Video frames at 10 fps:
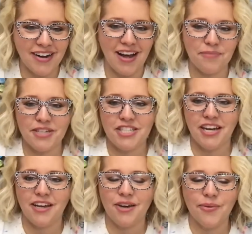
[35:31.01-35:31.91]
I
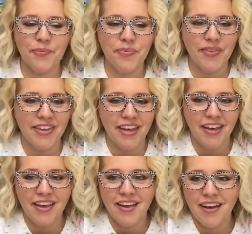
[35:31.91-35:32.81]
appreciate you.
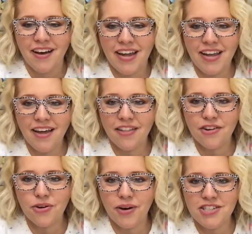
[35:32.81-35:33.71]
Any
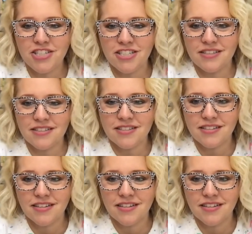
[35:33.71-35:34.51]
other questions?